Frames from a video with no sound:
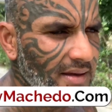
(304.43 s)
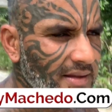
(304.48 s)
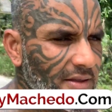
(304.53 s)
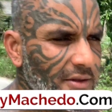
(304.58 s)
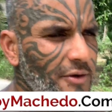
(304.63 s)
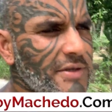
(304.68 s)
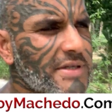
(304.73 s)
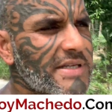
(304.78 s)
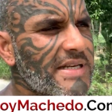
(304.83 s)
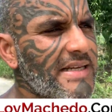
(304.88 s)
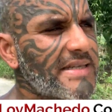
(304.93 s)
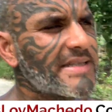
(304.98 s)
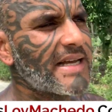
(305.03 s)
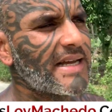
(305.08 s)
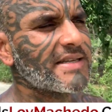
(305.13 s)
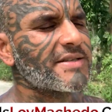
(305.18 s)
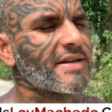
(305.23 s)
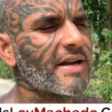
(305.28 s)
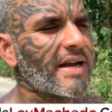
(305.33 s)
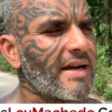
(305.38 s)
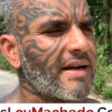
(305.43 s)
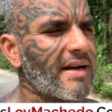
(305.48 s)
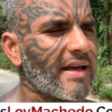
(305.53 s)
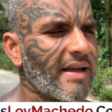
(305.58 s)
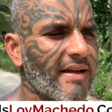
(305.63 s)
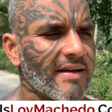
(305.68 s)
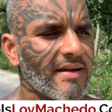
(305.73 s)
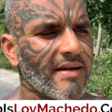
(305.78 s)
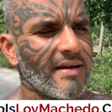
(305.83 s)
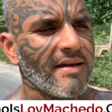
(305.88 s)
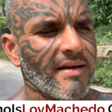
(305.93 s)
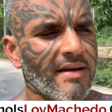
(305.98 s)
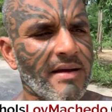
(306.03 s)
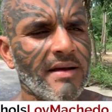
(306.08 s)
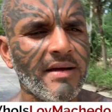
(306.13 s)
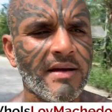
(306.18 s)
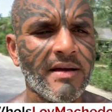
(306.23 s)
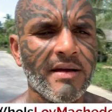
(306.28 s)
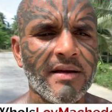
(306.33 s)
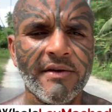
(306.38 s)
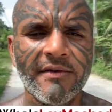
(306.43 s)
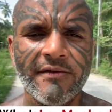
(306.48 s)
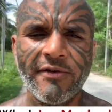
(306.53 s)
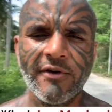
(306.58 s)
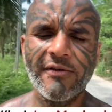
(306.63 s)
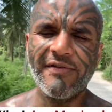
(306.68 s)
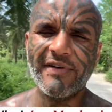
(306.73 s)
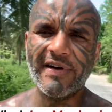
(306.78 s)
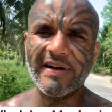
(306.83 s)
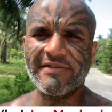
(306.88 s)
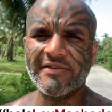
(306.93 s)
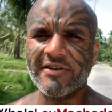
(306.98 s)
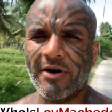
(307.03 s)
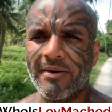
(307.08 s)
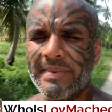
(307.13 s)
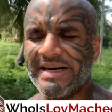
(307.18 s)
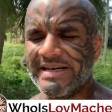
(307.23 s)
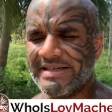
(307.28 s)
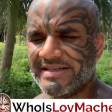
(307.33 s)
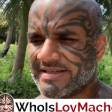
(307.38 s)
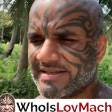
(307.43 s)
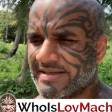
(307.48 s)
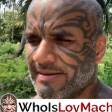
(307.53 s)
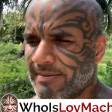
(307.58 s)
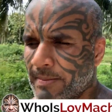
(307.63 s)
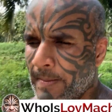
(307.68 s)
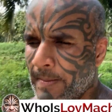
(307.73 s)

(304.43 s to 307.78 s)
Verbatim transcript: Those days I used to get like four or five comments